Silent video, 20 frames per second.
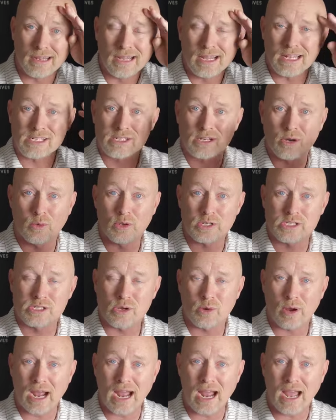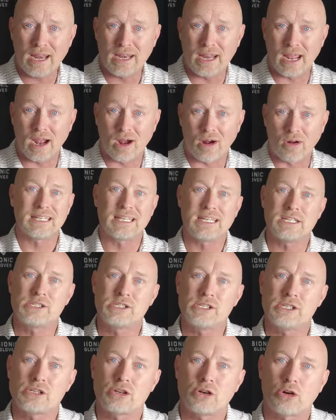it's going so high now. Let's
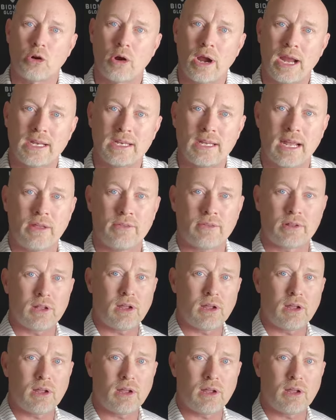just crank down the